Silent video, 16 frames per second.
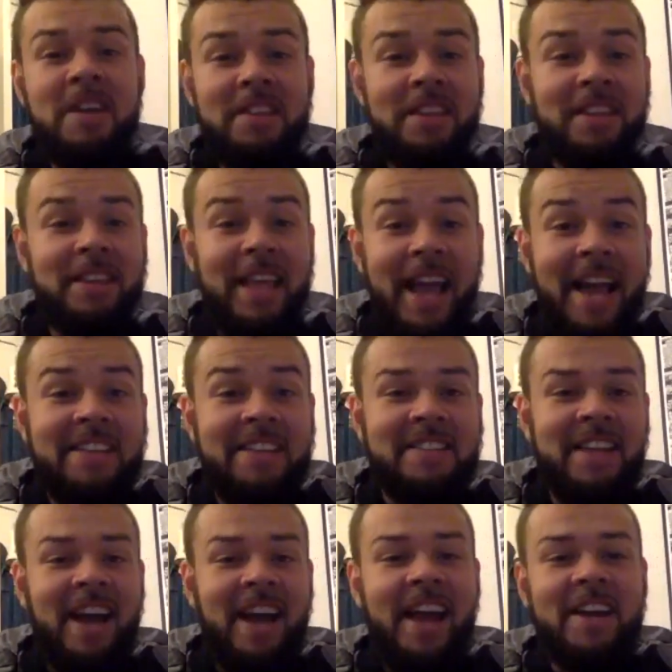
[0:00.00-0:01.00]
The last
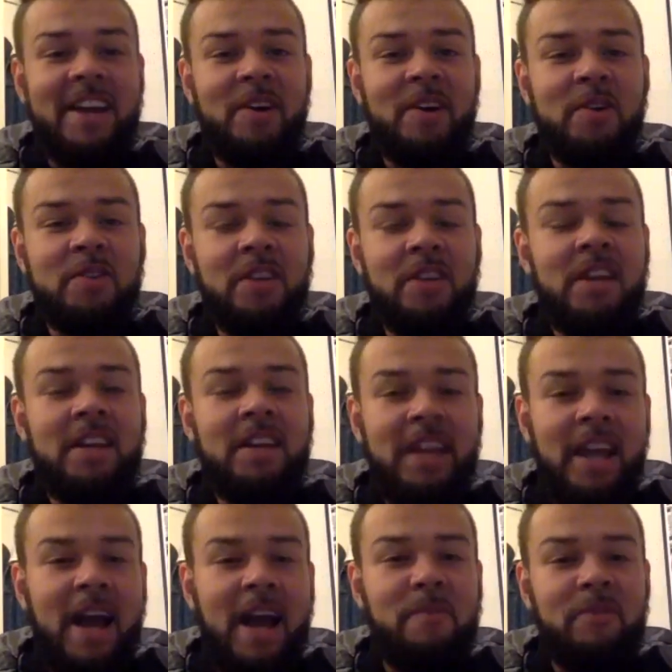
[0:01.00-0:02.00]
guy goes,
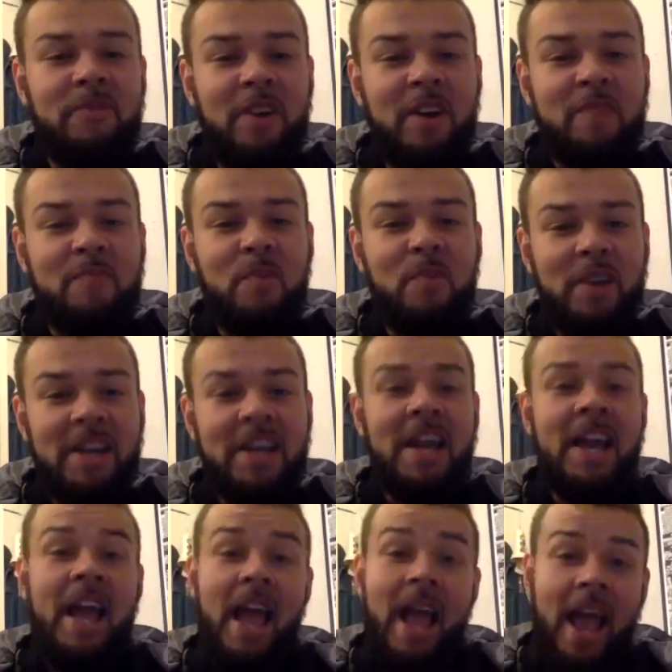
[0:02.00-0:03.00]
yeah, I'm a fuckboy
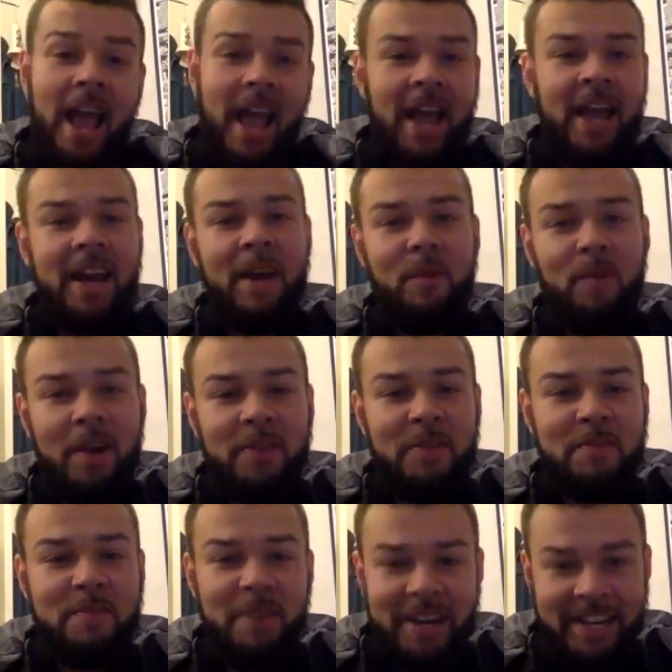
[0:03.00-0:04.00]
and I want
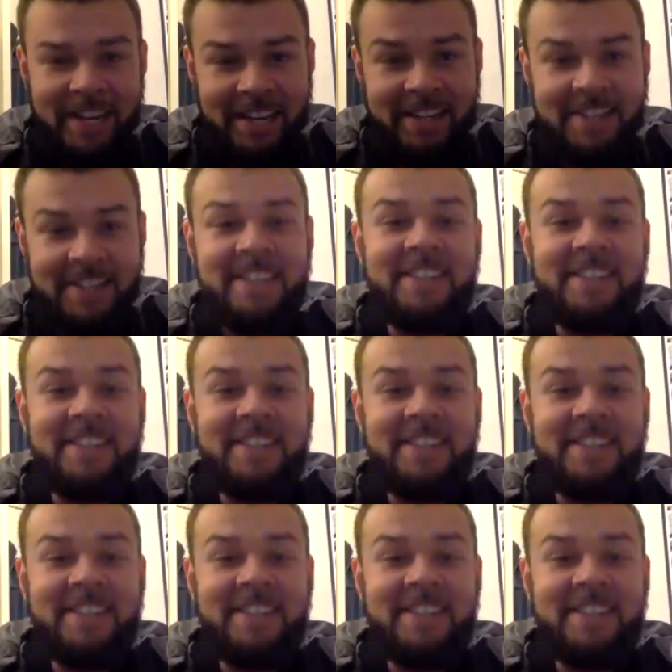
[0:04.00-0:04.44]
the money.